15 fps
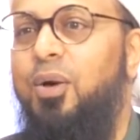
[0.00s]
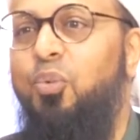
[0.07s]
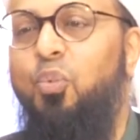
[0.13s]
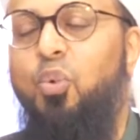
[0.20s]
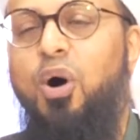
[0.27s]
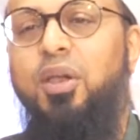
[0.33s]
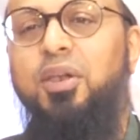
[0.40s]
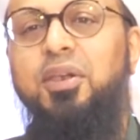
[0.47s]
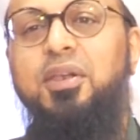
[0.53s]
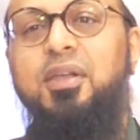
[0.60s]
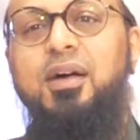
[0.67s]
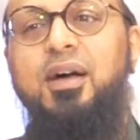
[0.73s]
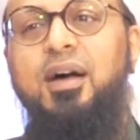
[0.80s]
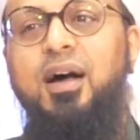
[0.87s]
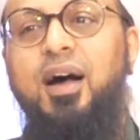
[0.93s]

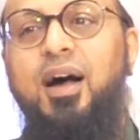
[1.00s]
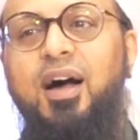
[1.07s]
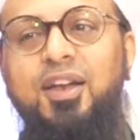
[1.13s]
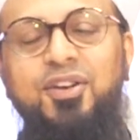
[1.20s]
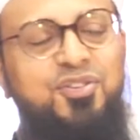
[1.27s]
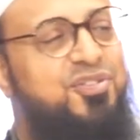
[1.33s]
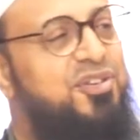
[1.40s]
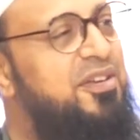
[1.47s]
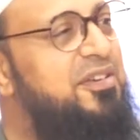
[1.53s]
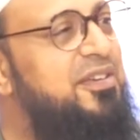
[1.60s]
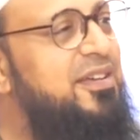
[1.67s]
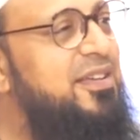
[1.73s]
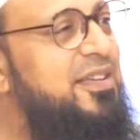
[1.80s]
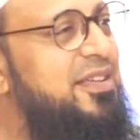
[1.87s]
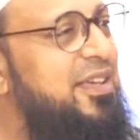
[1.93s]

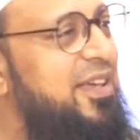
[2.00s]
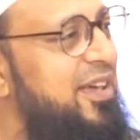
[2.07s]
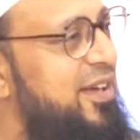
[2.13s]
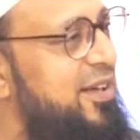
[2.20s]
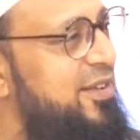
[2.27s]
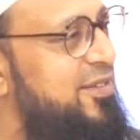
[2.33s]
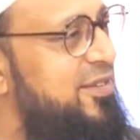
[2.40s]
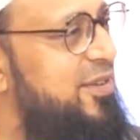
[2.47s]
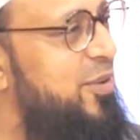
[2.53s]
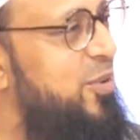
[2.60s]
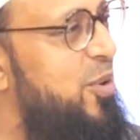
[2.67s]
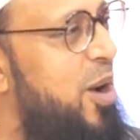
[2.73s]
100 years